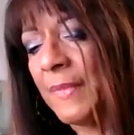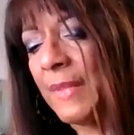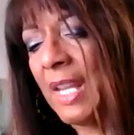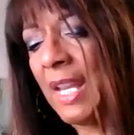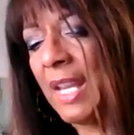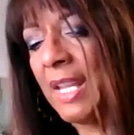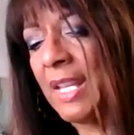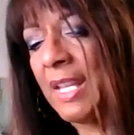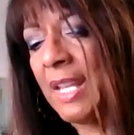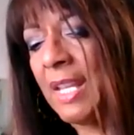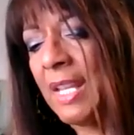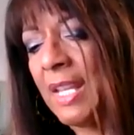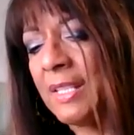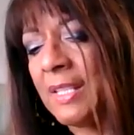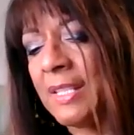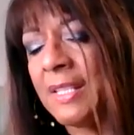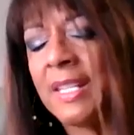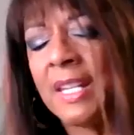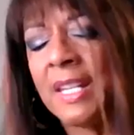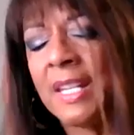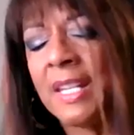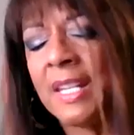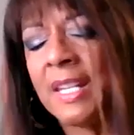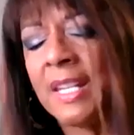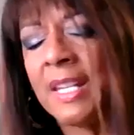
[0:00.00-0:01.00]
It's
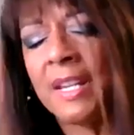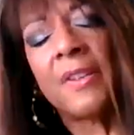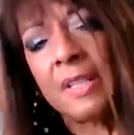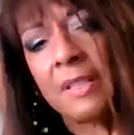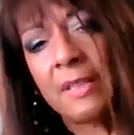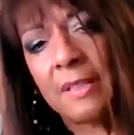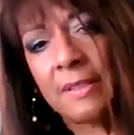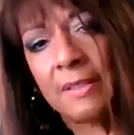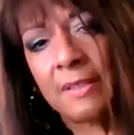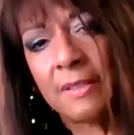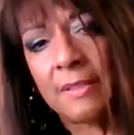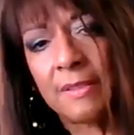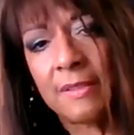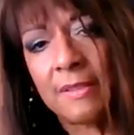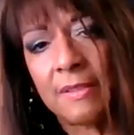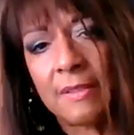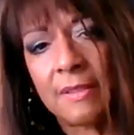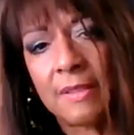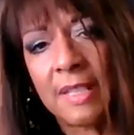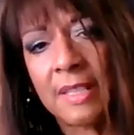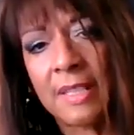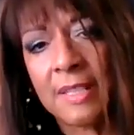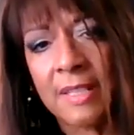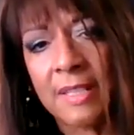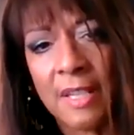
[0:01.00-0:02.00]
different.
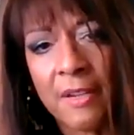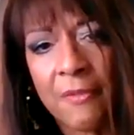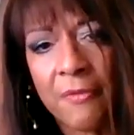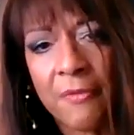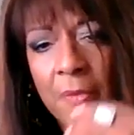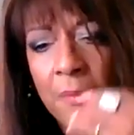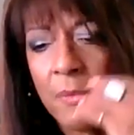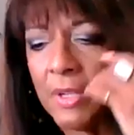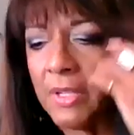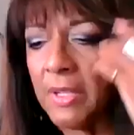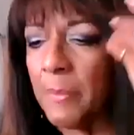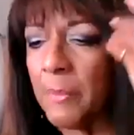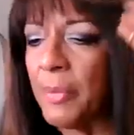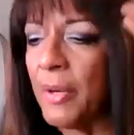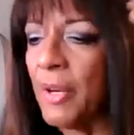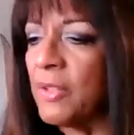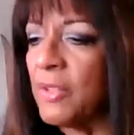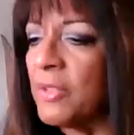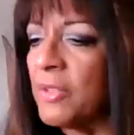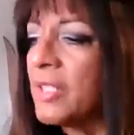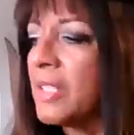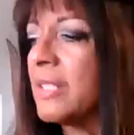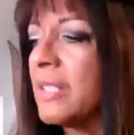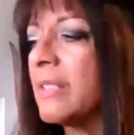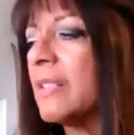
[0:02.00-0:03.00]
It's different when the
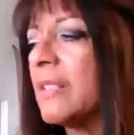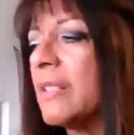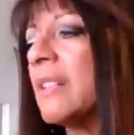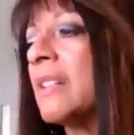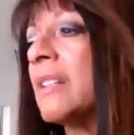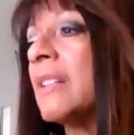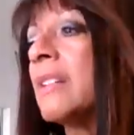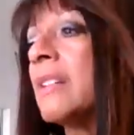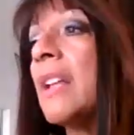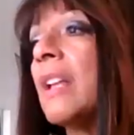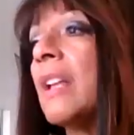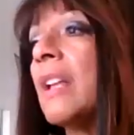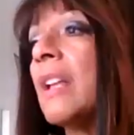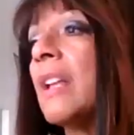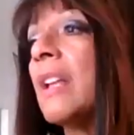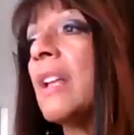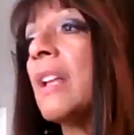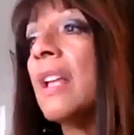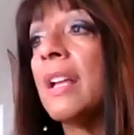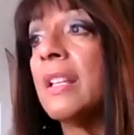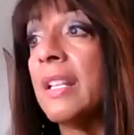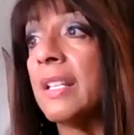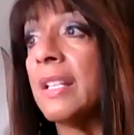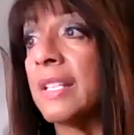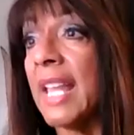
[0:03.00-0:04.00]
person
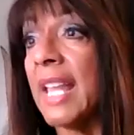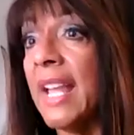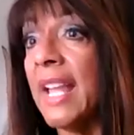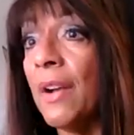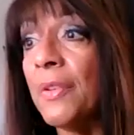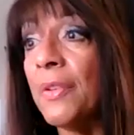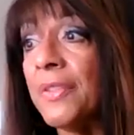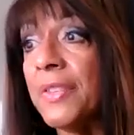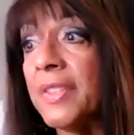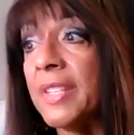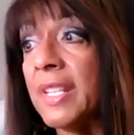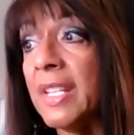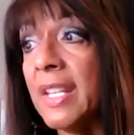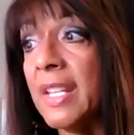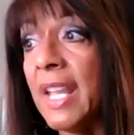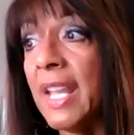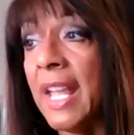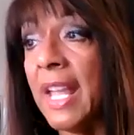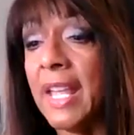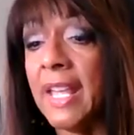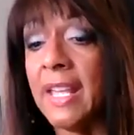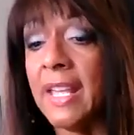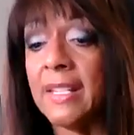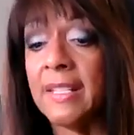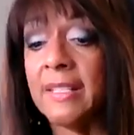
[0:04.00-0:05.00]
is
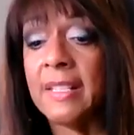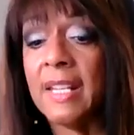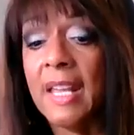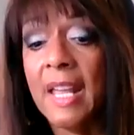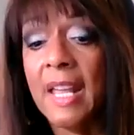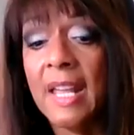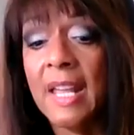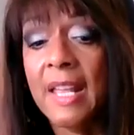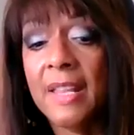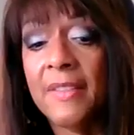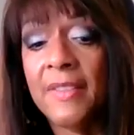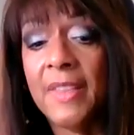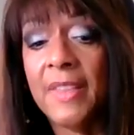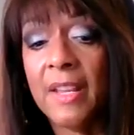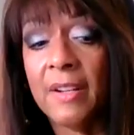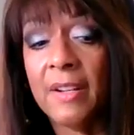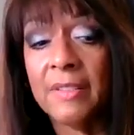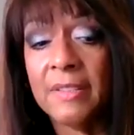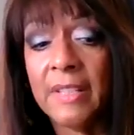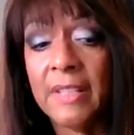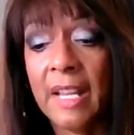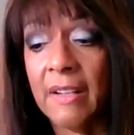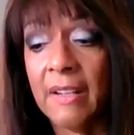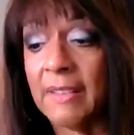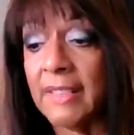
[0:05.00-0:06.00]
healthy and
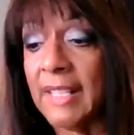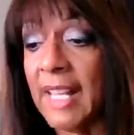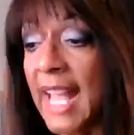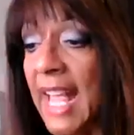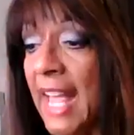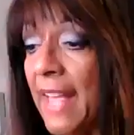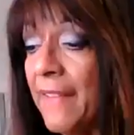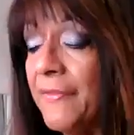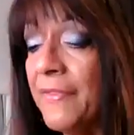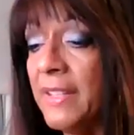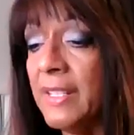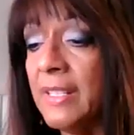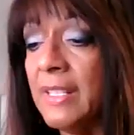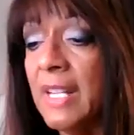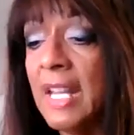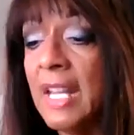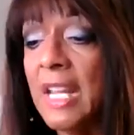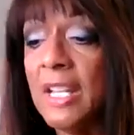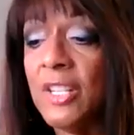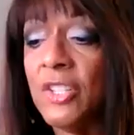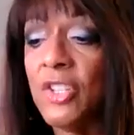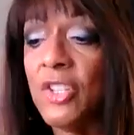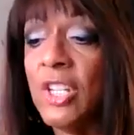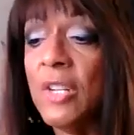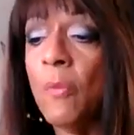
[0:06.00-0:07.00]
they're laughing.
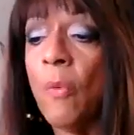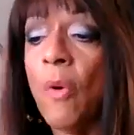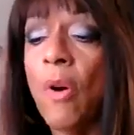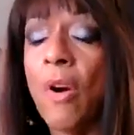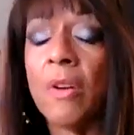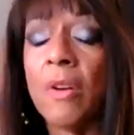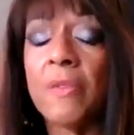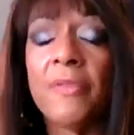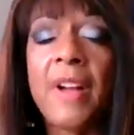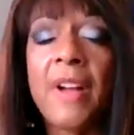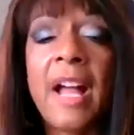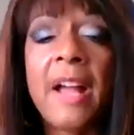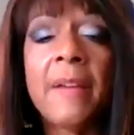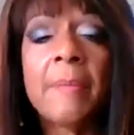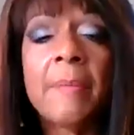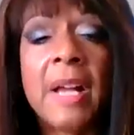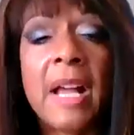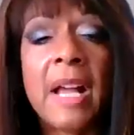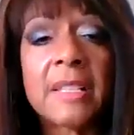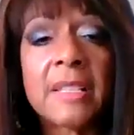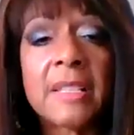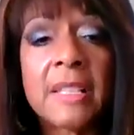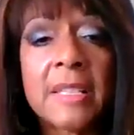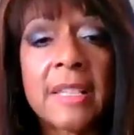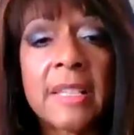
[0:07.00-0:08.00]
She walked 5
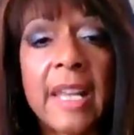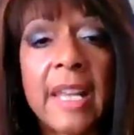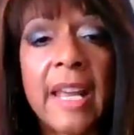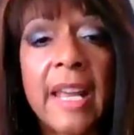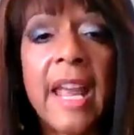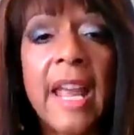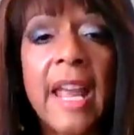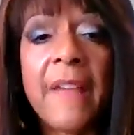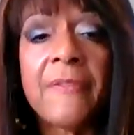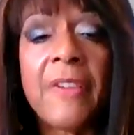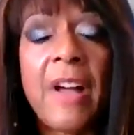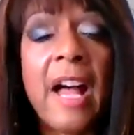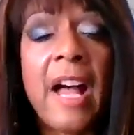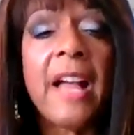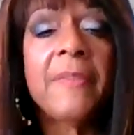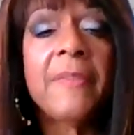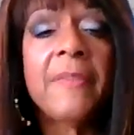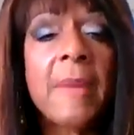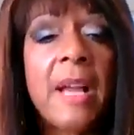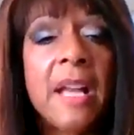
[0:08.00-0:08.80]
miles a day, 5